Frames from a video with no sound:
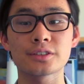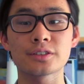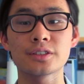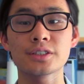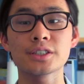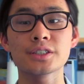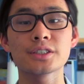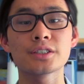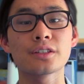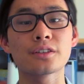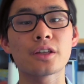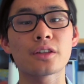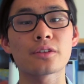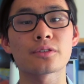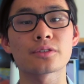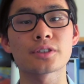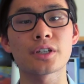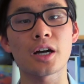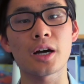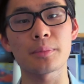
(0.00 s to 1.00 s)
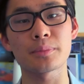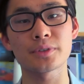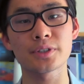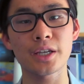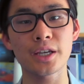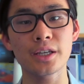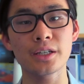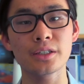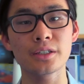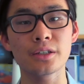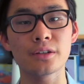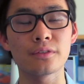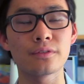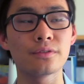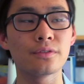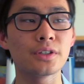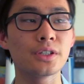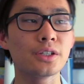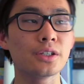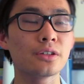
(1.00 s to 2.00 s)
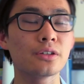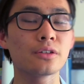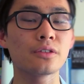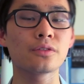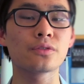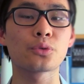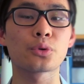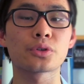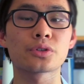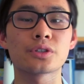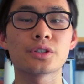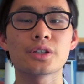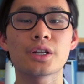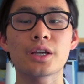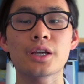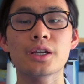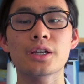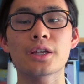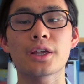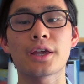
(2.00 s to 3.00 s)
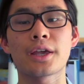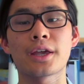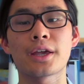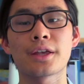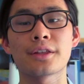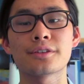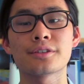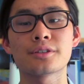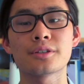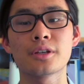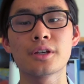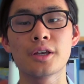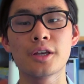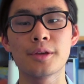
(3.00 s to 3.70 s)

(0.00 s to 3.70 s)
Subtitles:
This is another top 10 video for today, and